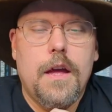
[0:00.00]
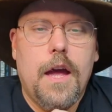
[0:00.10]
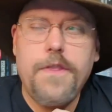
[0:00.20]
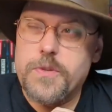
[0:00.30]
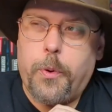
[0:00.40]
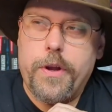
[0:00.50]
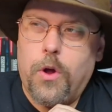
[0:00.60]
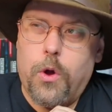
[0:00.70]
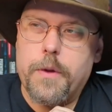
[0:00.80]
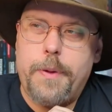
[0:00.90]
At this point,
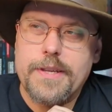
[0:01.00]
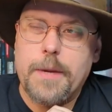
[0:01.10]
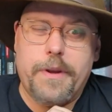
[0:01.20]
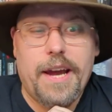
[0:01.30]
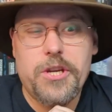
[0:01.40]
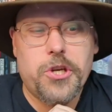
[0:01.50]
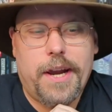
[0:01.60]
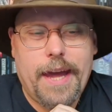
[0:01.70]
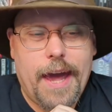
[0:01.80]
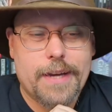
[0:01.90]
Holga picks up a nice
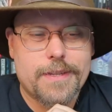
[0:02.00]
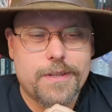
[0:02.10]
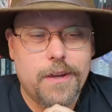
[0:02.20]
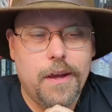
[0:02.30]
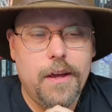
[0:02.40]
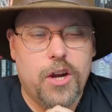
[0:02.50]
shiny axe,